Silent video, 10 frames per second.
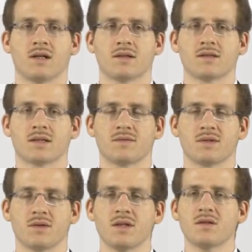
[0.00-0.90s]
this gives
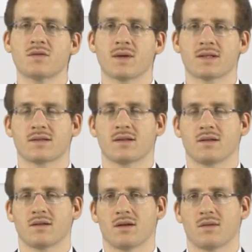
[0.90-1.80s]
you
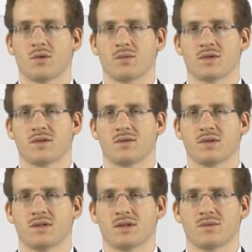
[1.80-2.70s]
interesting
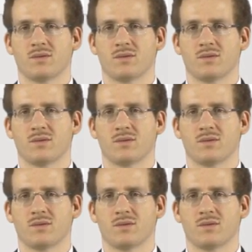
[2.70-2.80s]
opportunities.